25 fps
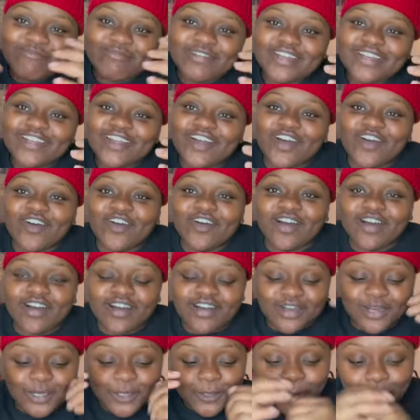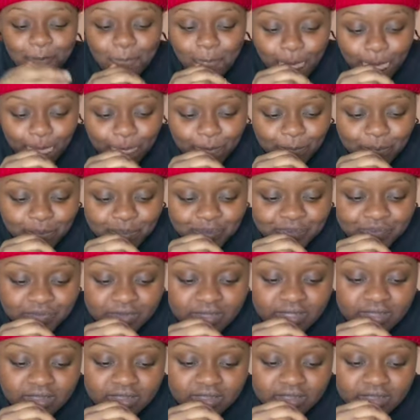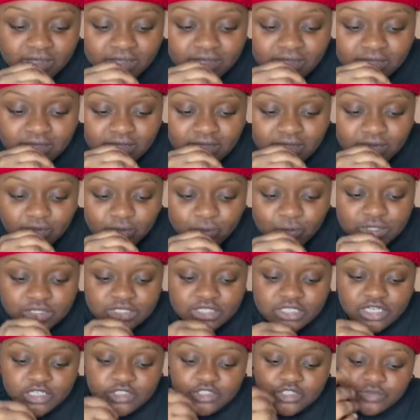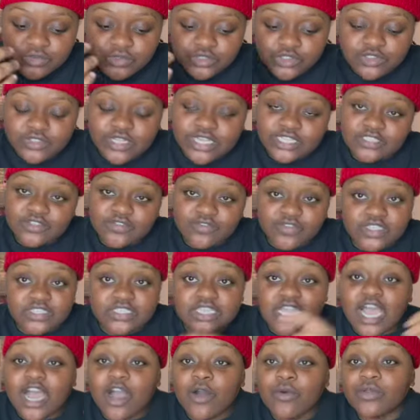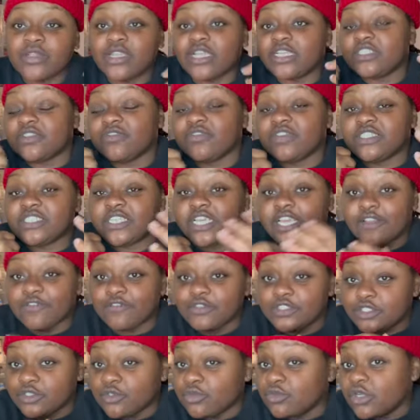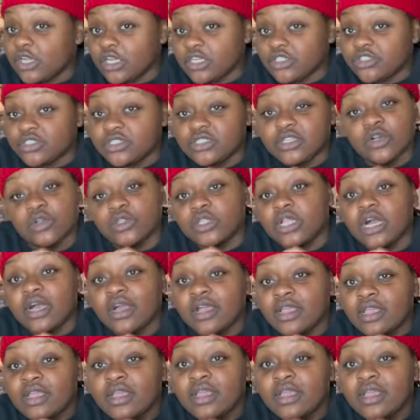but no, uh, which countries would you like to visit? I would like to visit every single country, no lie.